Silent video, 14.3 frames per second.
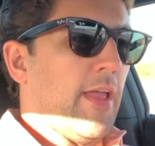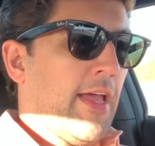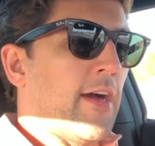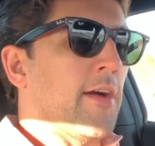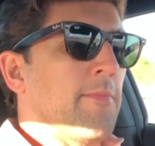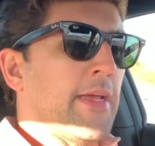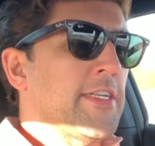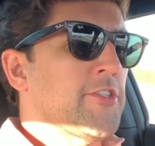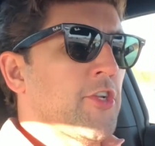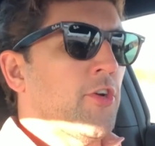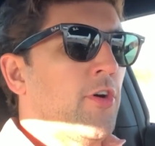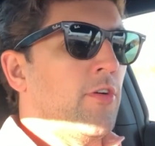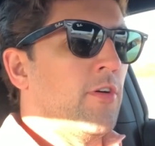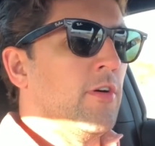
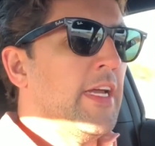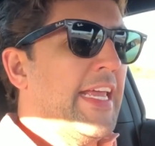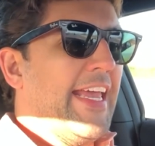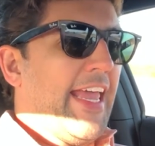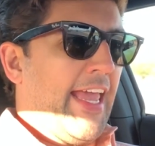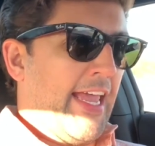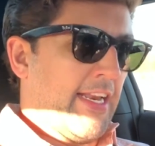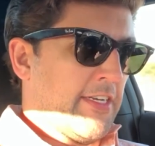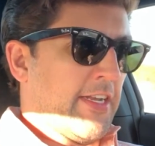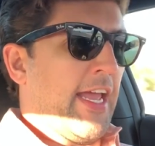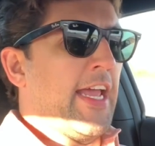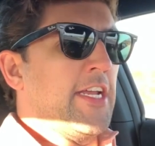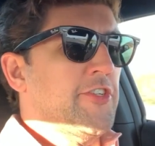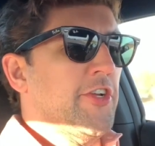elemental,
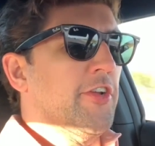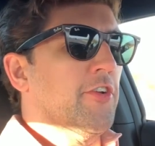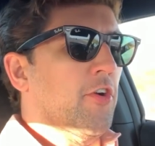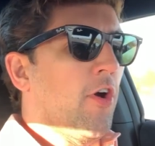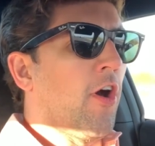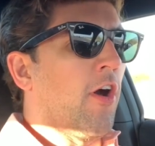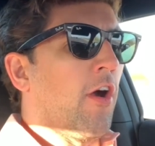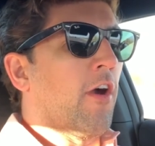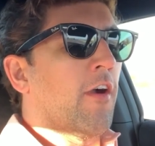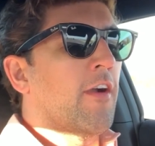engaging car.